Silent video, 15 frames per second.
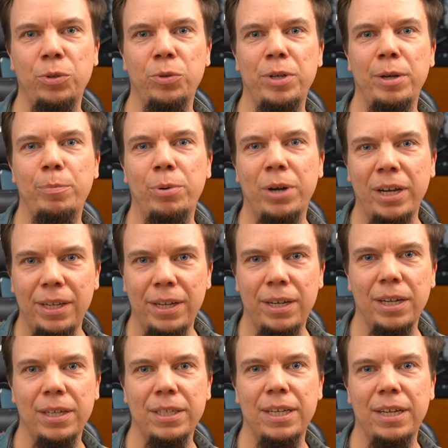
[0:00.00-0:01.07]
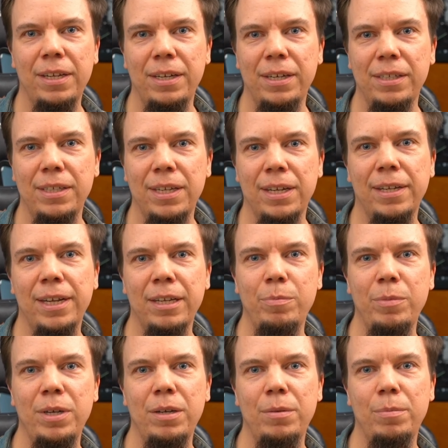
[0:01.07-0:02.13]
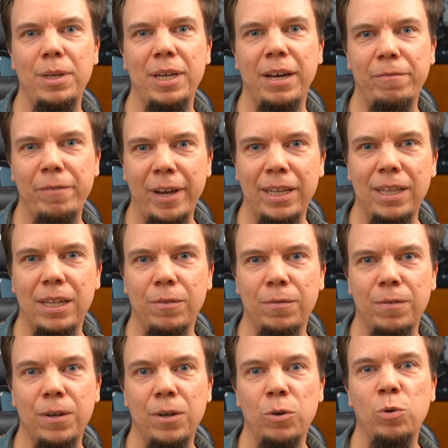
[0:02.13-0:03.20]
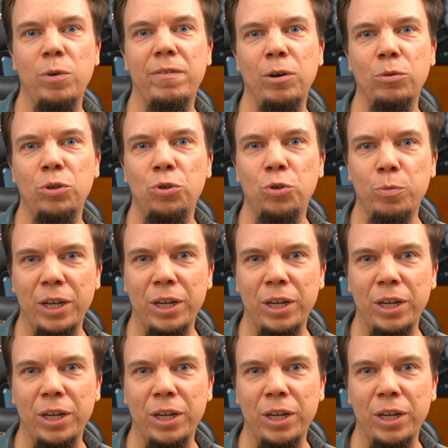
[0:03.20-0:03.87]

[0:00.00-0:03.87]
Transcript: the practical settings that let me be effective without too much